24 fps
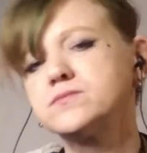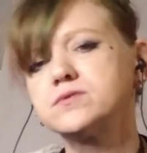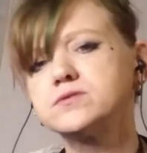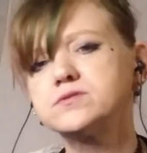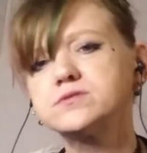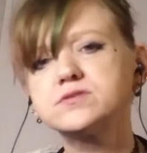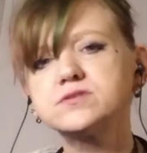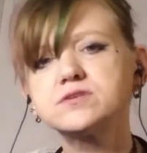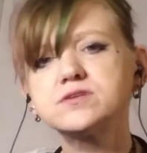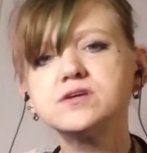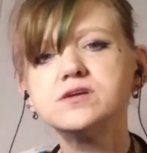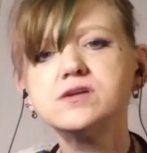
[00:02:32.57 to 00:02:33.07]

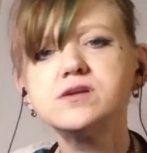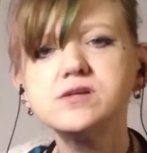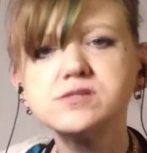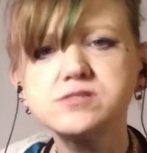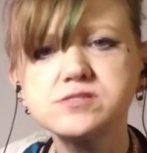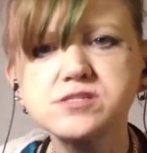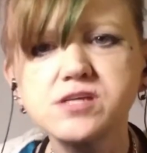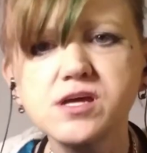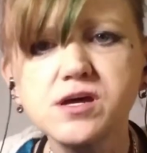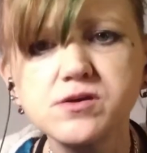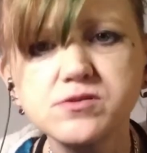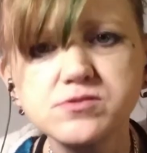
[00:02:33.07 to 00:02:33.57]
Didn't I say
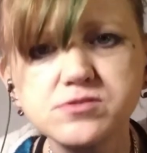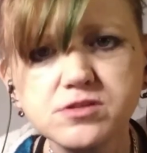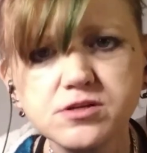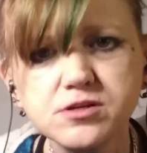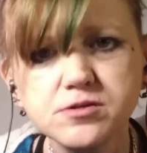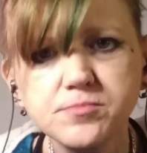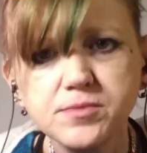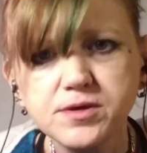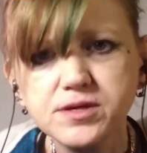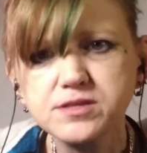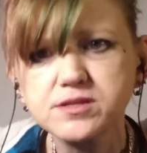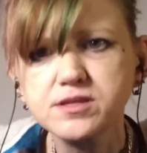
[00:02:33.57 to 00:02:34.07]
I was going to
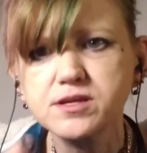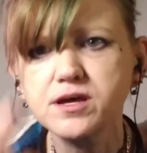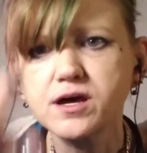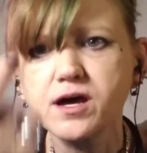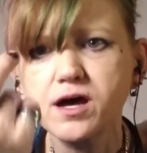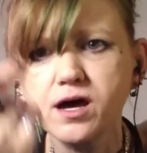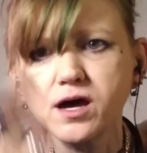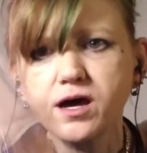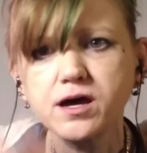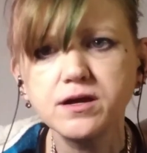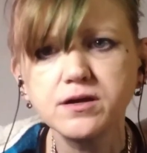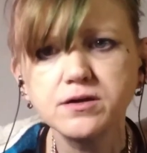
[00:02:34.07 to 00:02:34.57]
make that
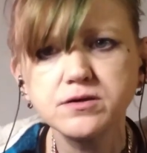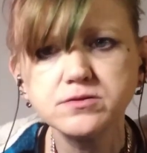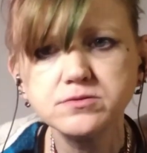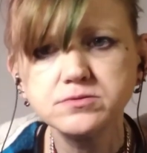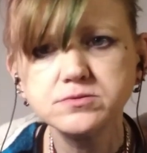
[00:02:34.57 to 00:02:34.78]
higher?